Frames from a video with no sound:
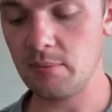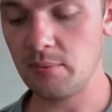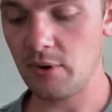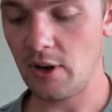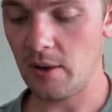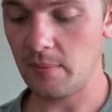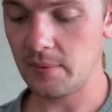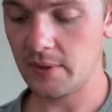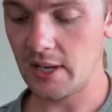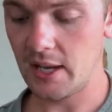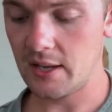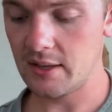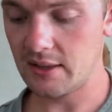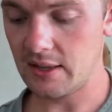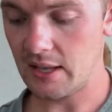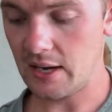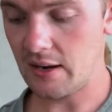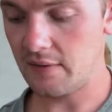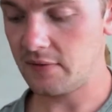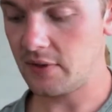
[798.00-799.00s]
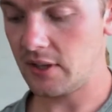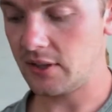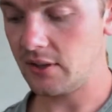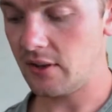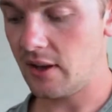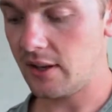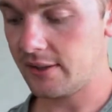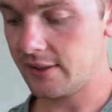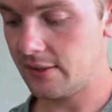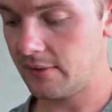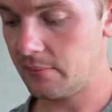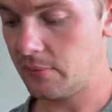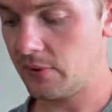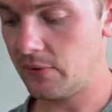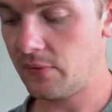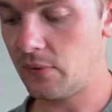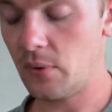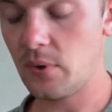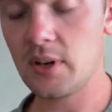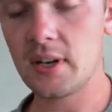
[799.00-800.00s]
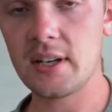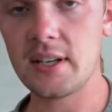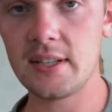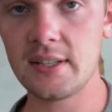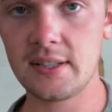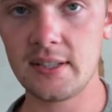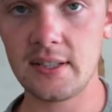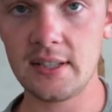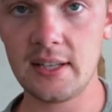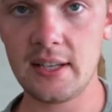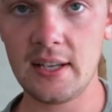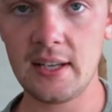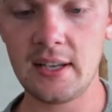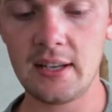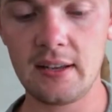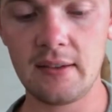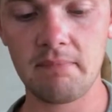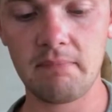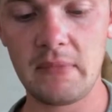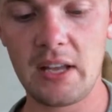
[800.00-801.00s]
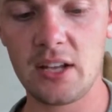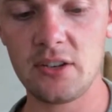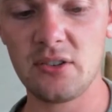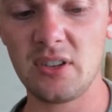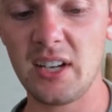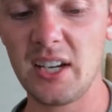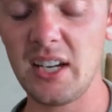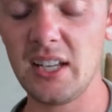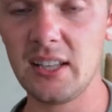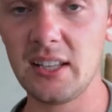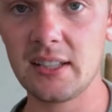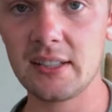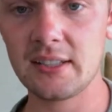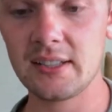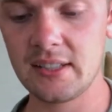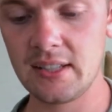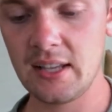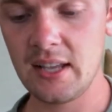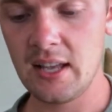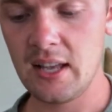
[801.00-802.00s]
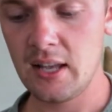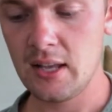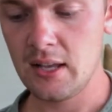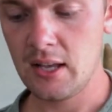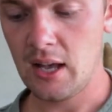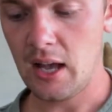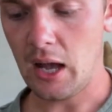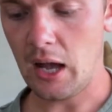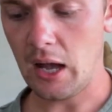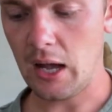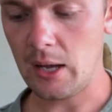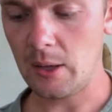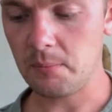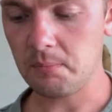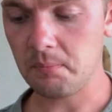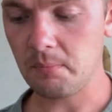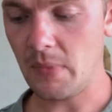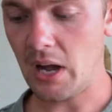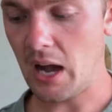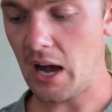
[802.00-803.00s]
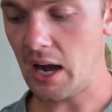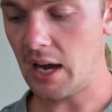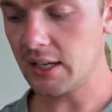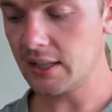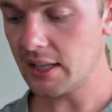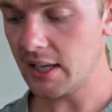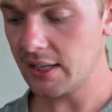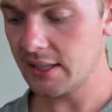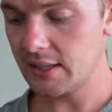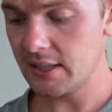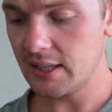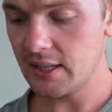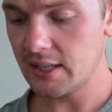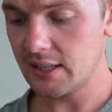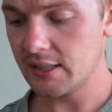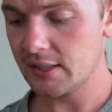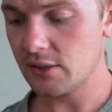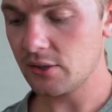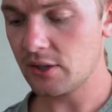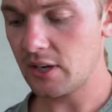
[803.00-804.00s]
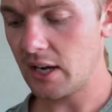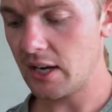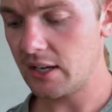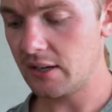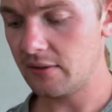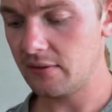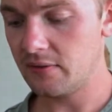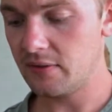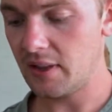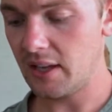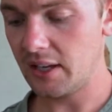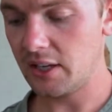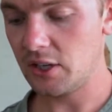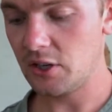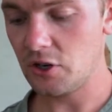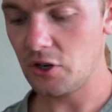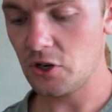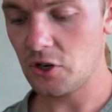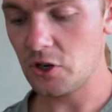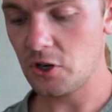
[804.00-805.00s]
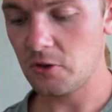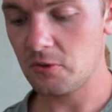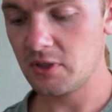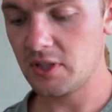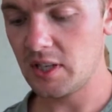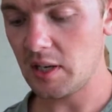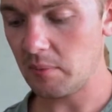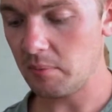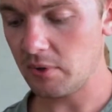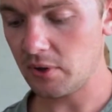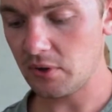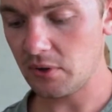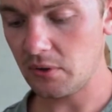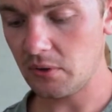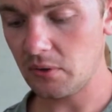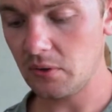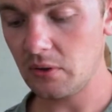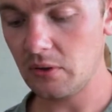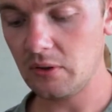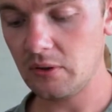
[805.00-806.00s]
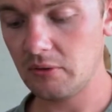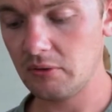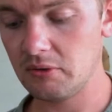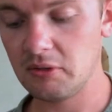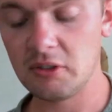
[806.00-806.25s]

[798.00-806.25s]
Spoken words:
propagate that I've done lots of before is the Hedrohelix. I like these. They're kind of like your typical